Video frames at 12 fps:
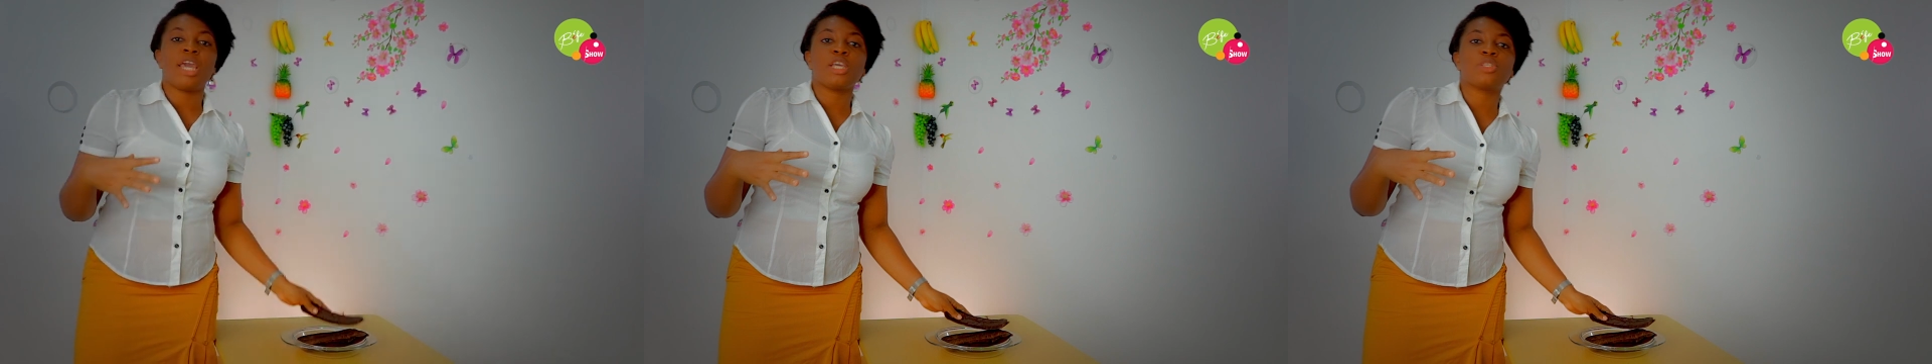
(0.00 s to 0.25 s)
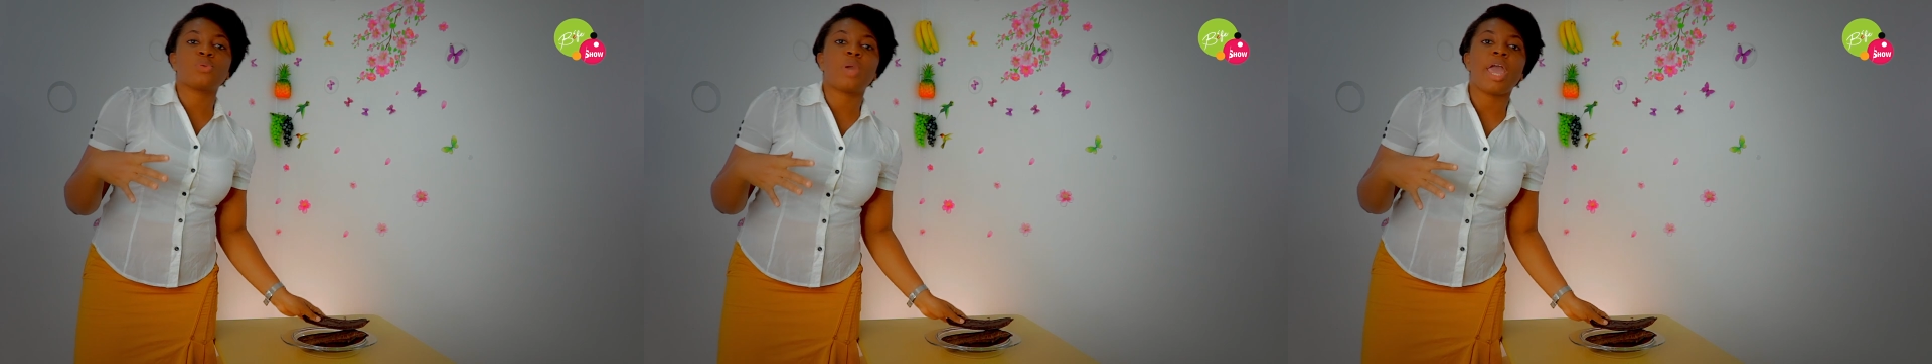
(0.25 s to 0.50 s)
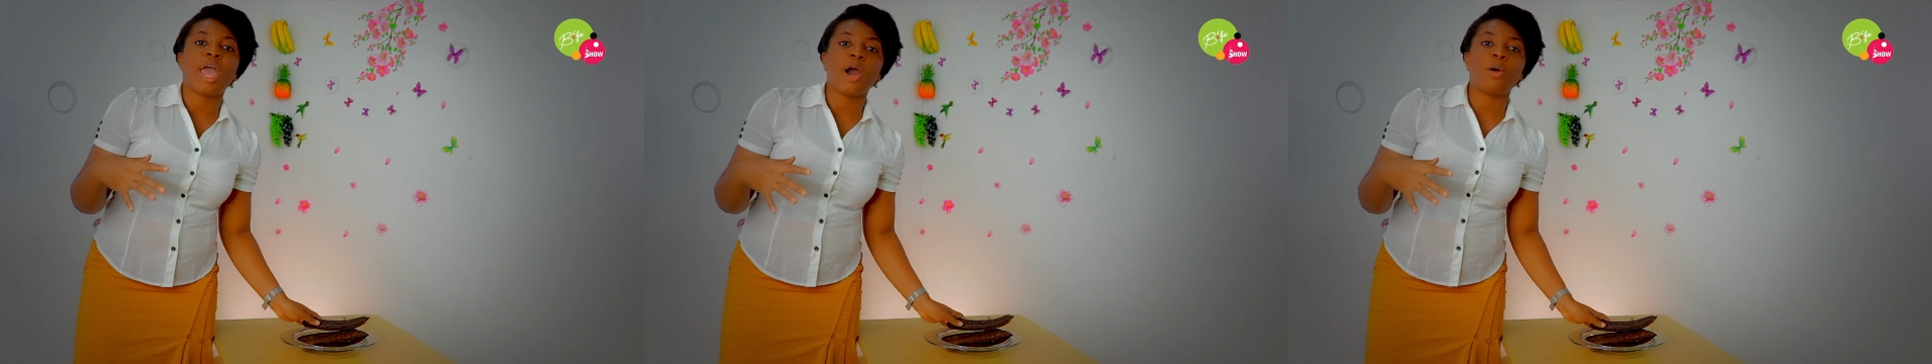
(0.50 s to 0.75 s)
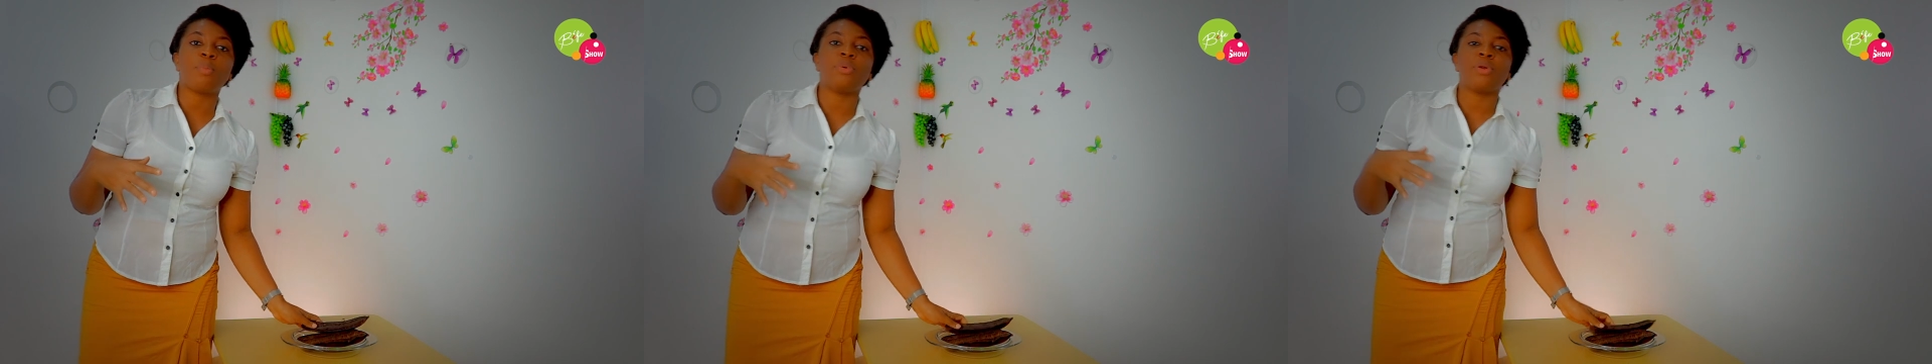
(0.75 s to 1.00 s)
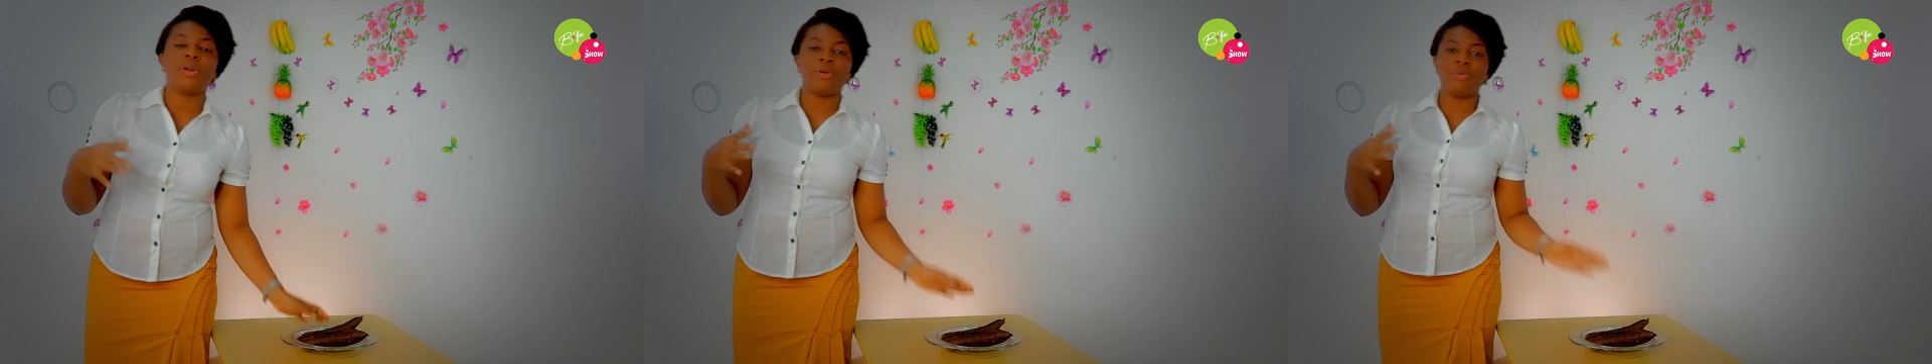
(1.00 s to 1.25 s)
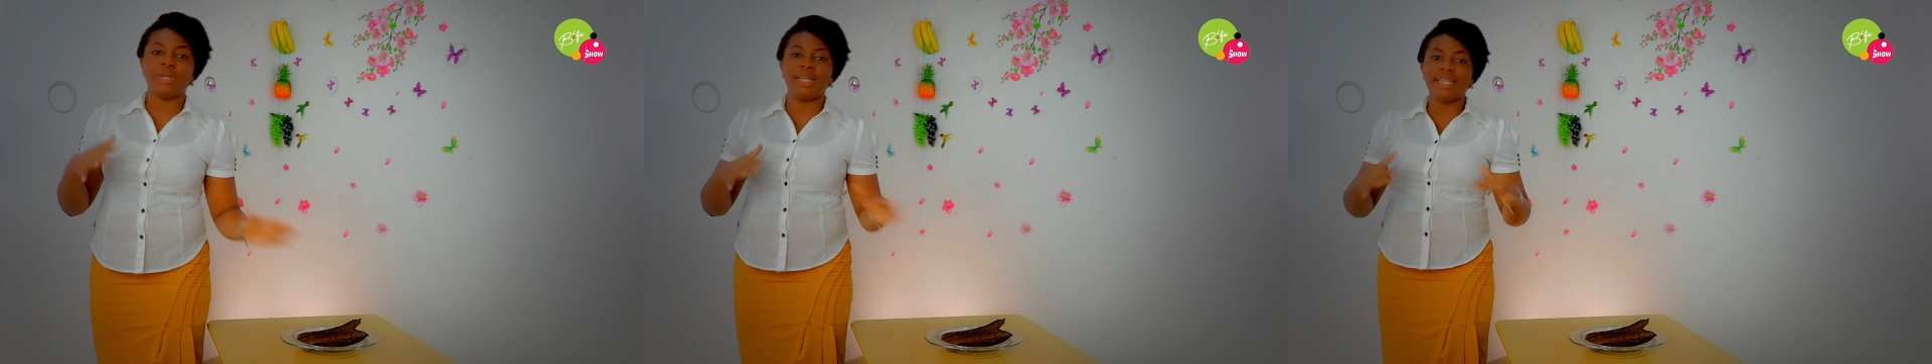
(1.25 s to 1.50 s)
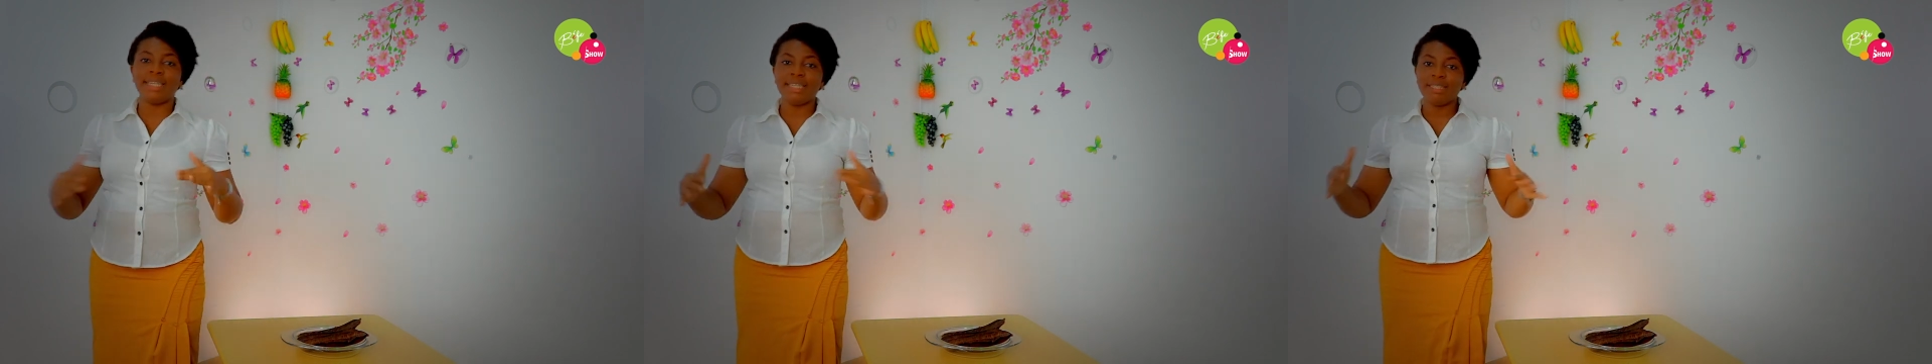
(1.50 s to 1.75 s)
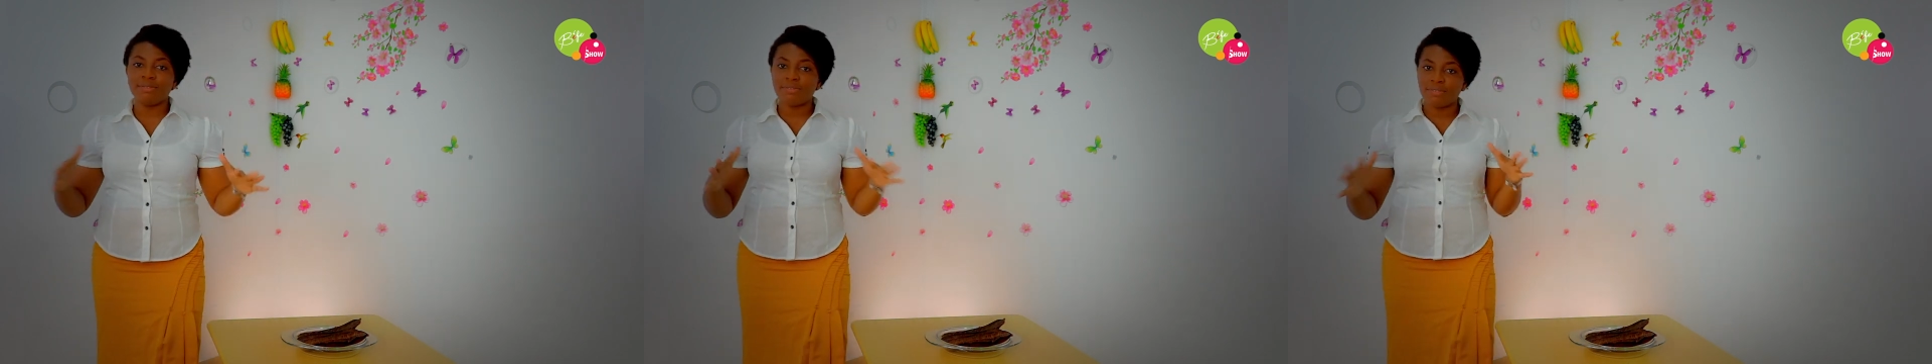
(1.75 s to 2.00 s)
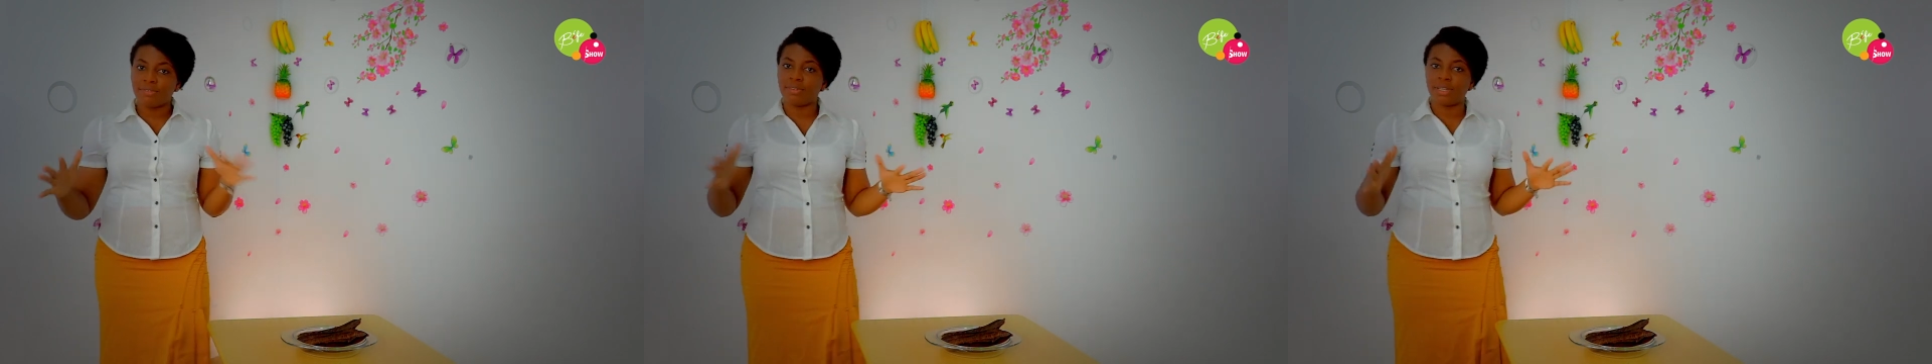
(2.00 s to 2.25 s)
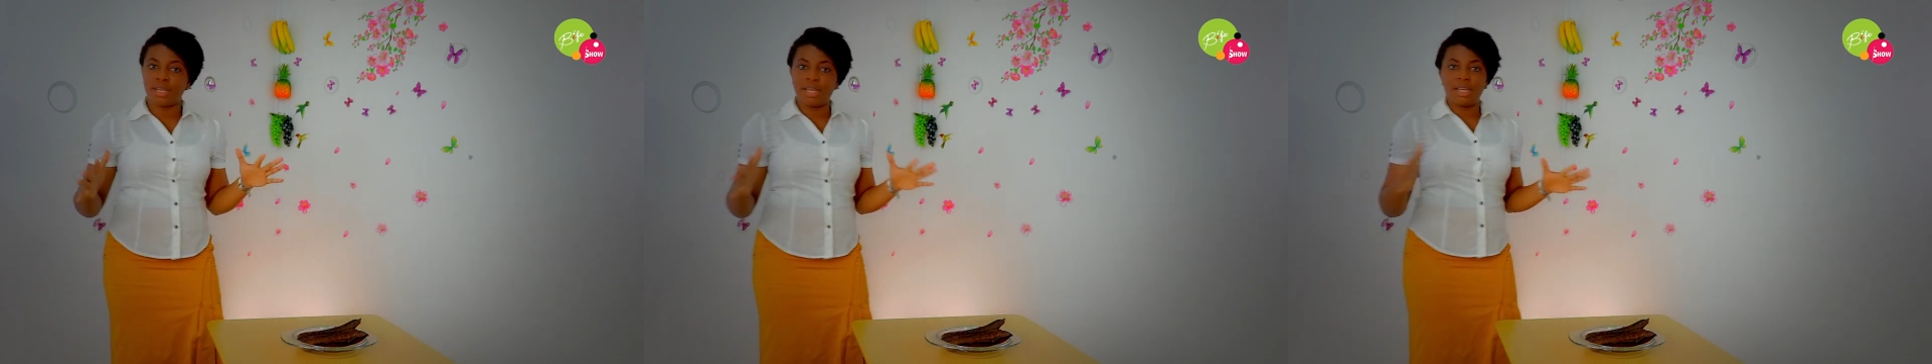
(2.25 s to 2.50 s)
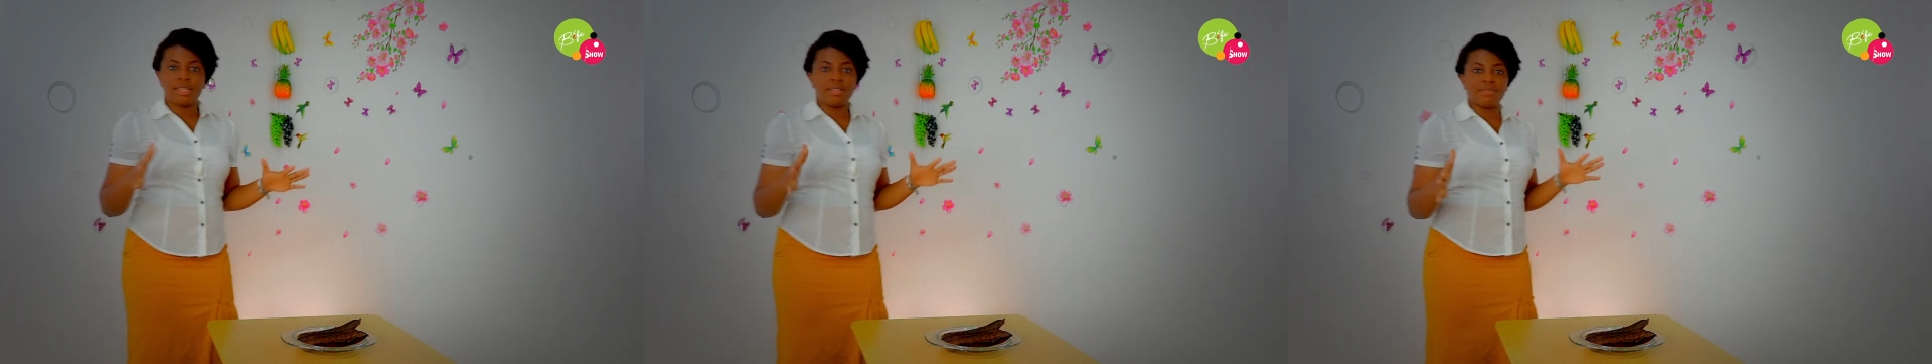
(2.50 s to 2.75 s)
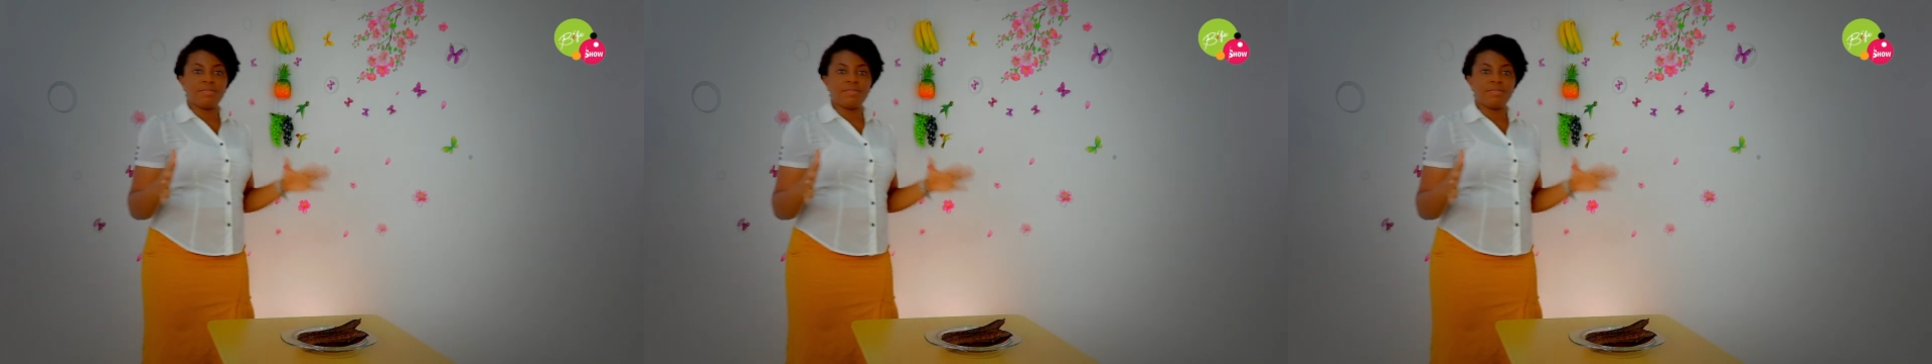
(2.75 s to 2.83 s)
It will help relieve the